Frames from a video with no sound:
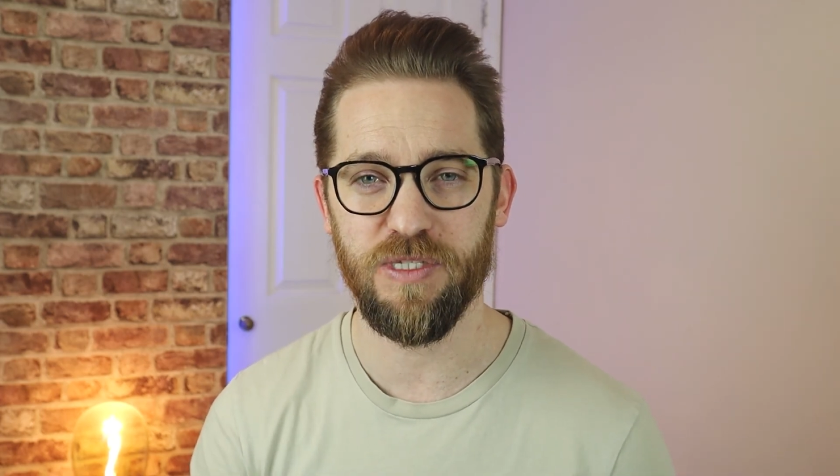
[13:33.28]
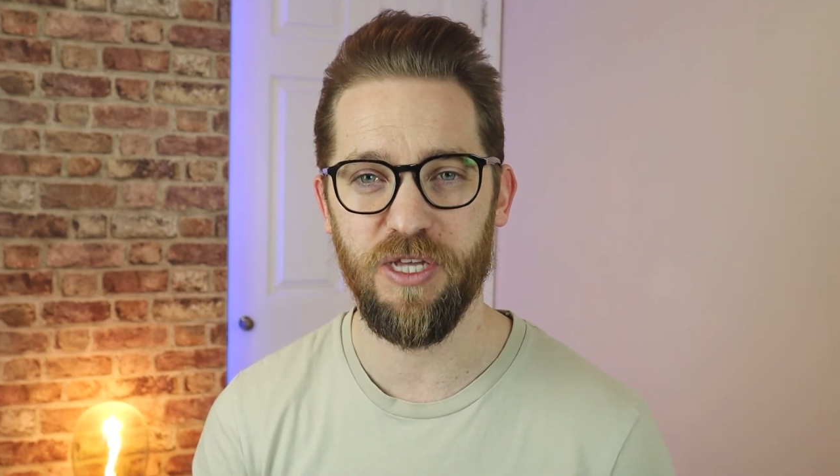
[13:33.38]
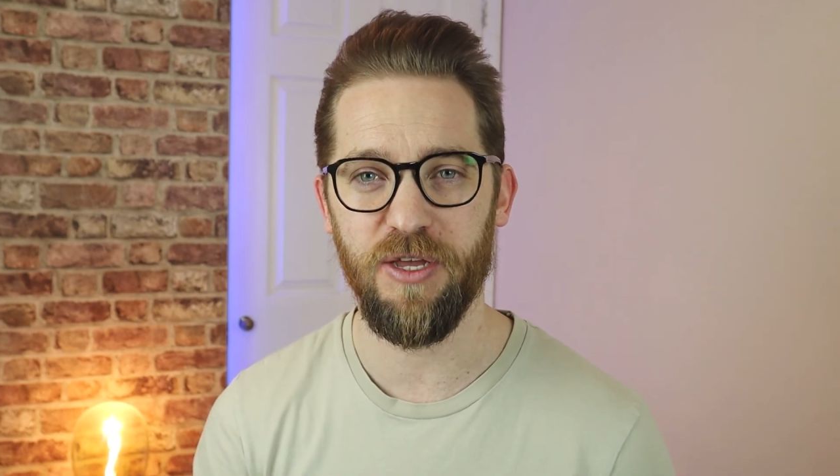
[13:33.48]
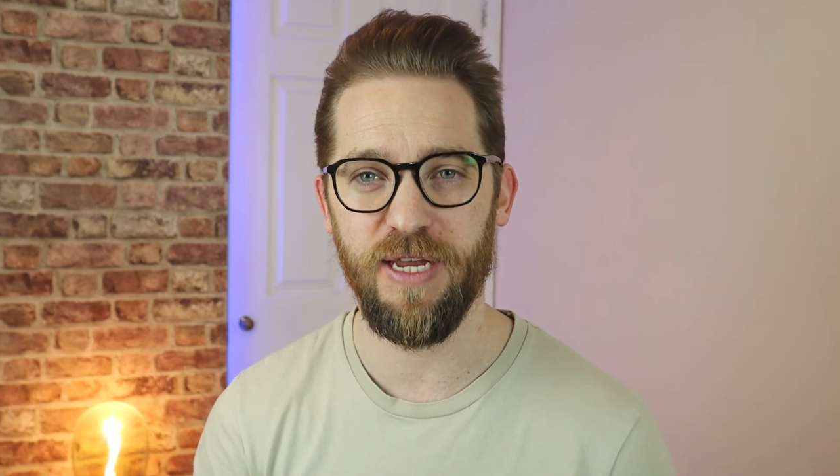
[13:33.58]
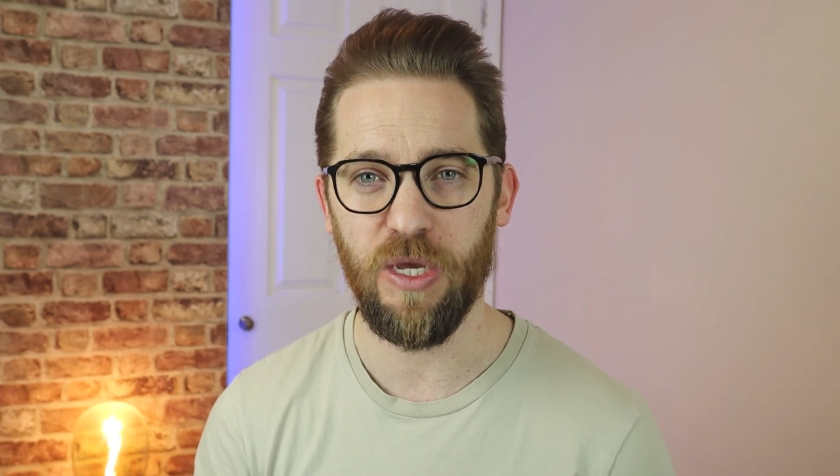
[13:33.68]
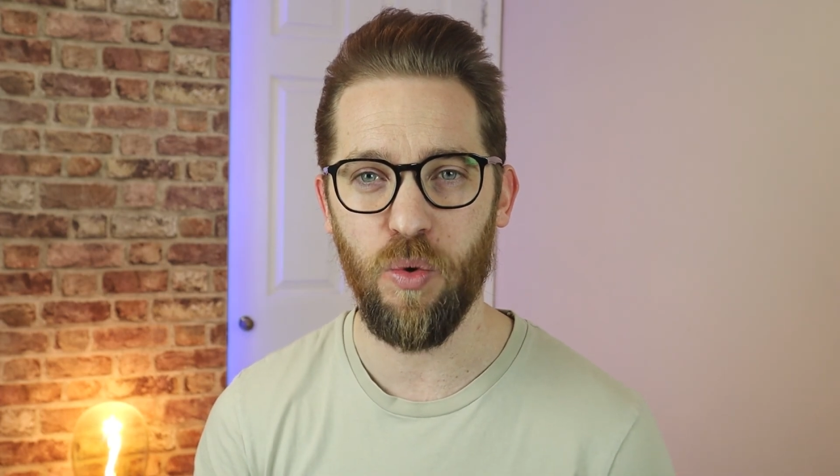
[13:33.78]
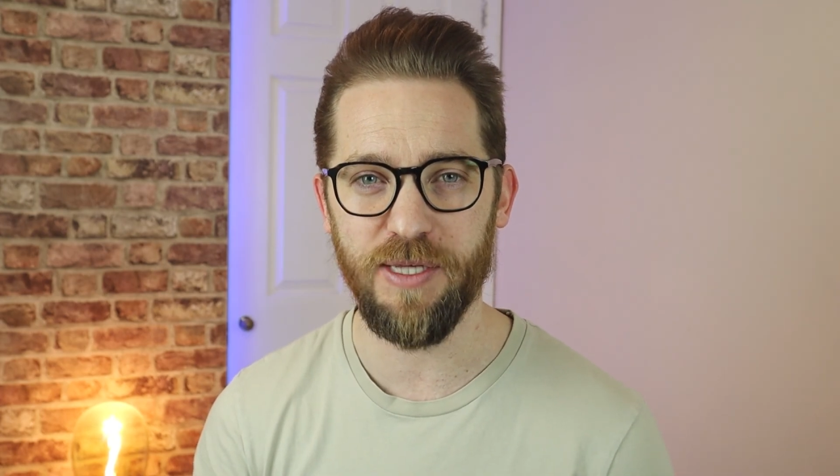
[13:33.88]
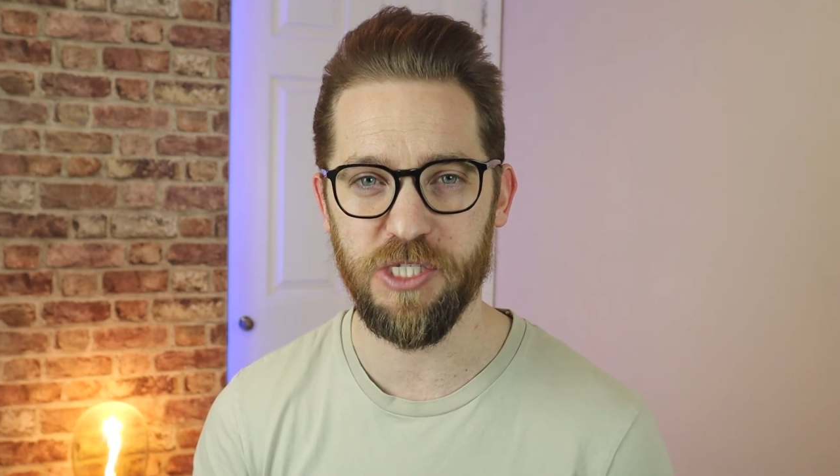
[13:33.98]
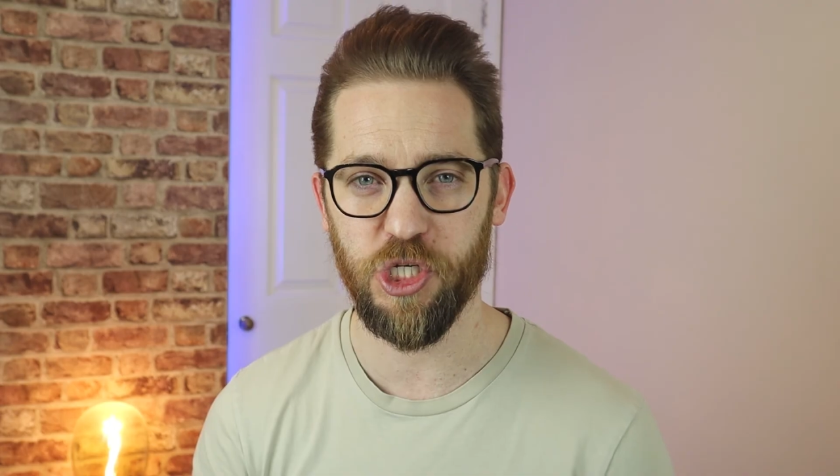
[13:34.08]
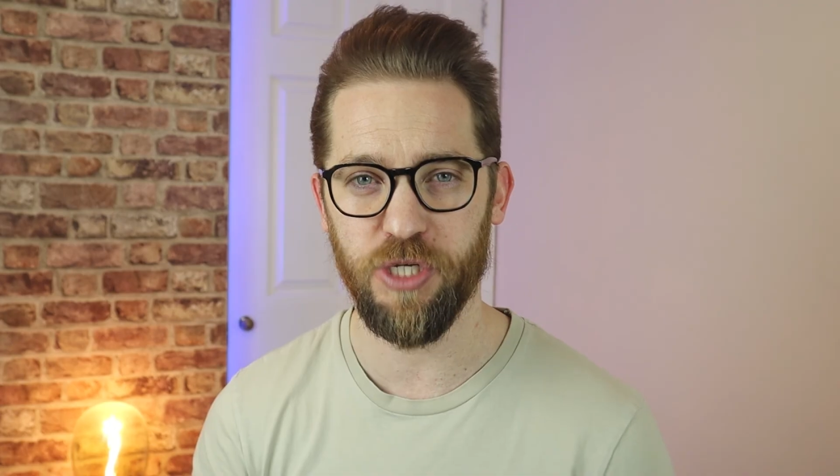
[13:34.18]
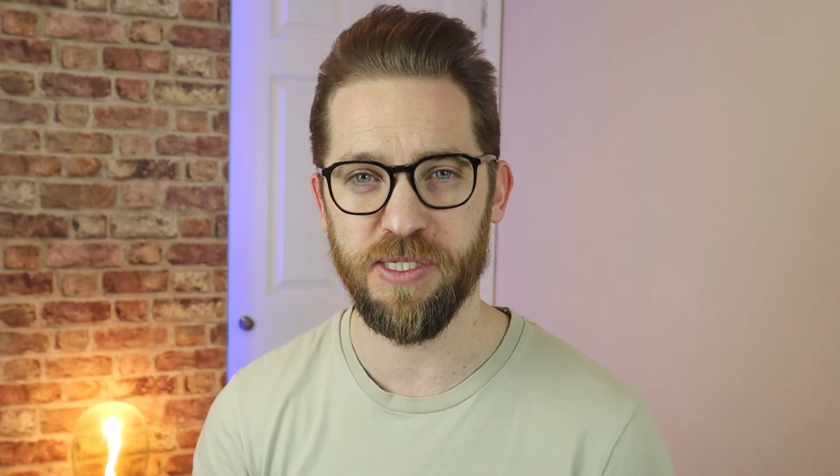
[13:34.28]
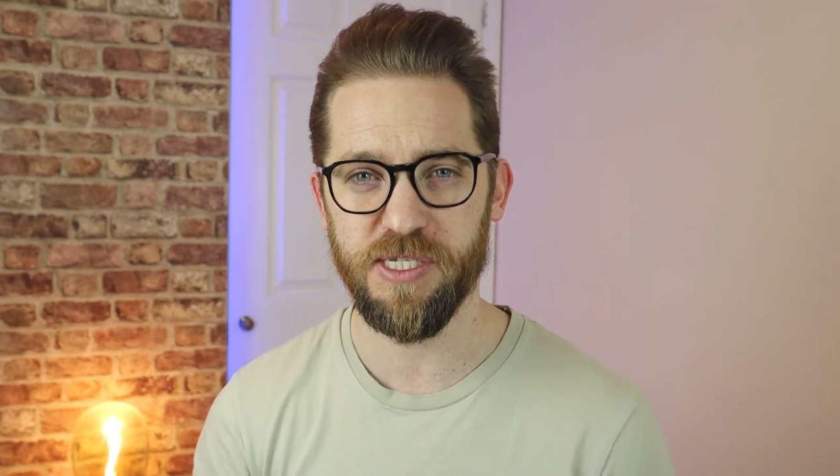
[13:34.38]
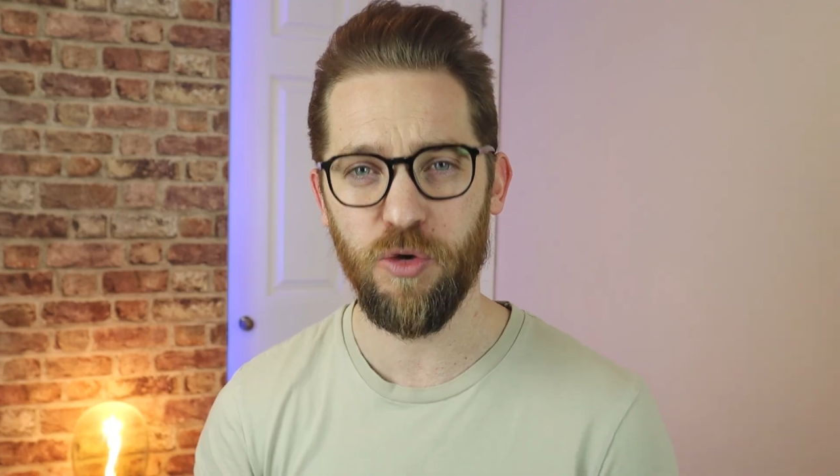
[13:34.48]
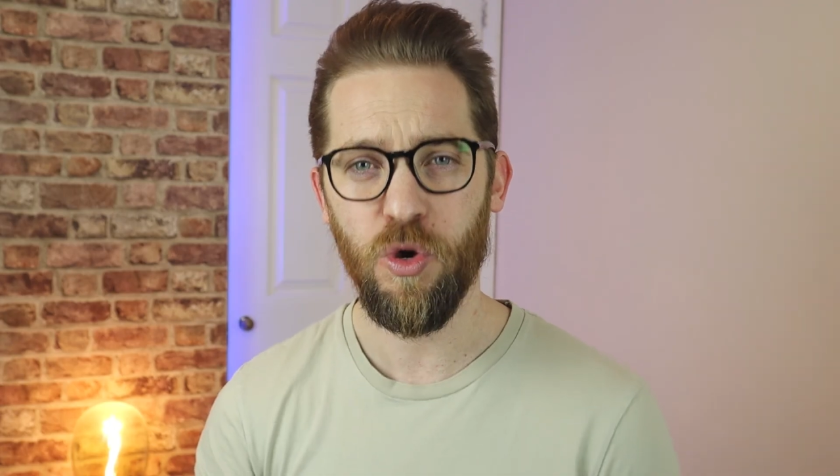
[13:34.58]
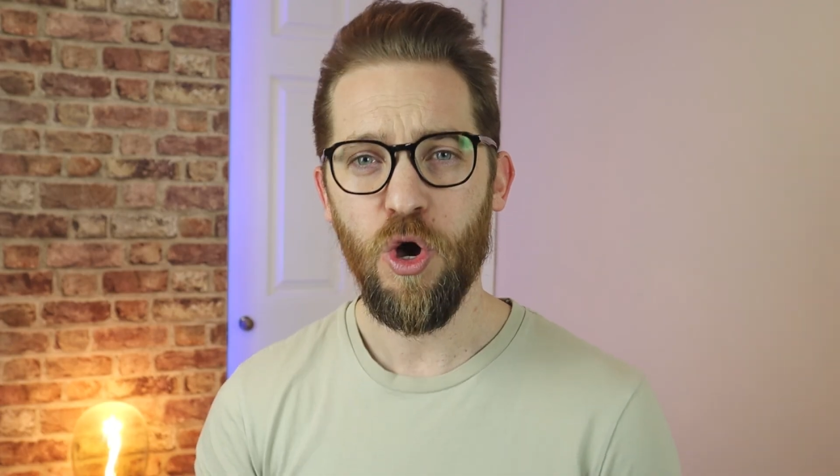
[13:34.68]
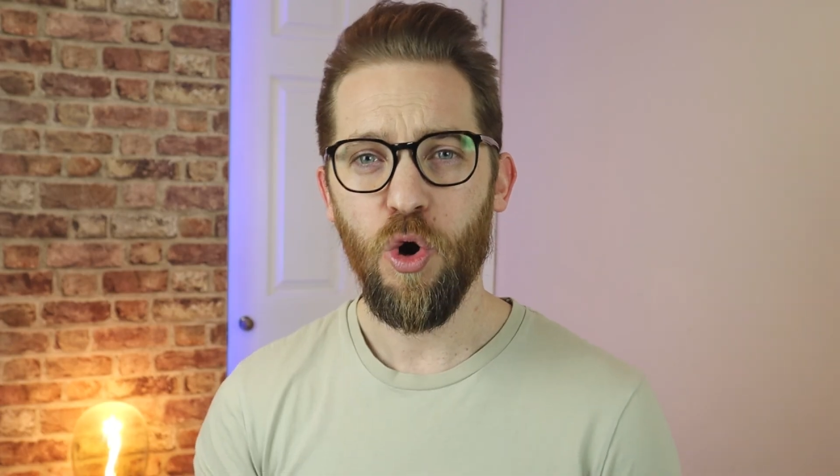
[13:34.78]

return in question. So